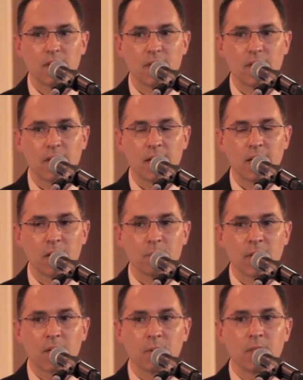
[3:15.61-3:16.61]
had helped
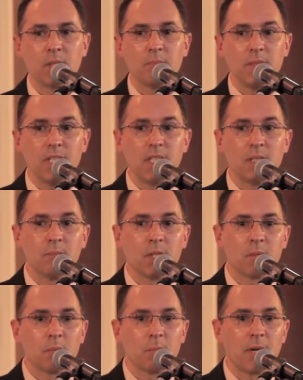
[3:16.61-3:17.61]
not only me, but
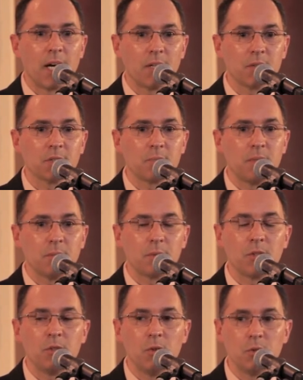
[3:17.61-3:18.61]
the preponderance of people
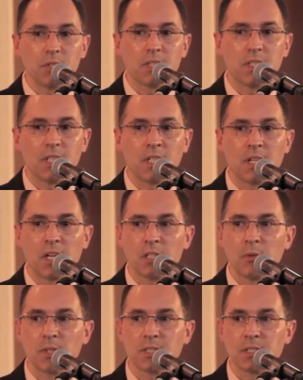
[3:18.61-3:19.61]
who use it in
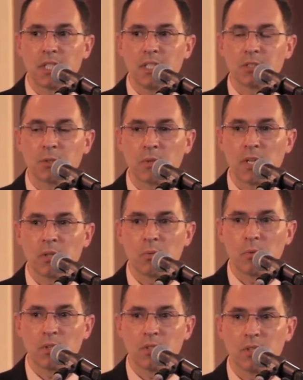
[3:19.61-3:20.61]
ongoing studies around the
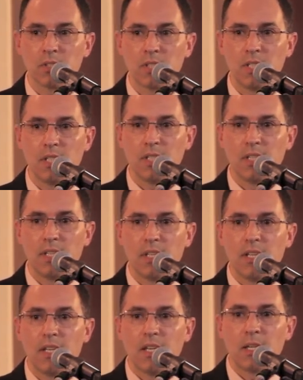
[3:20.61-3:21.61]
world?
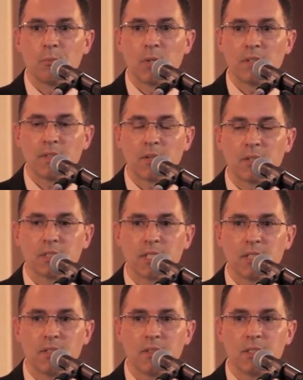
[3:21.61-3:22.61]
And what if I were to
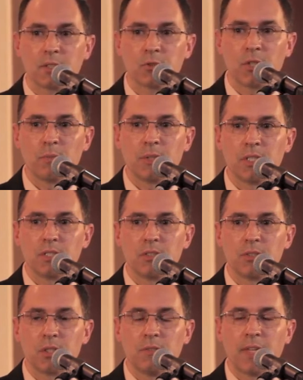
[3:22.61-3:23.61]
tell you this treatment
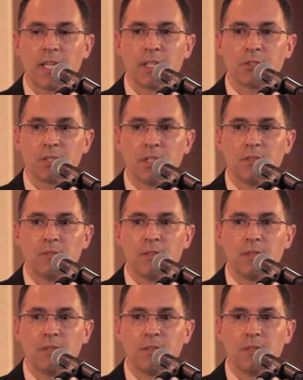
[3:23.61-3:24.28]
took advantage of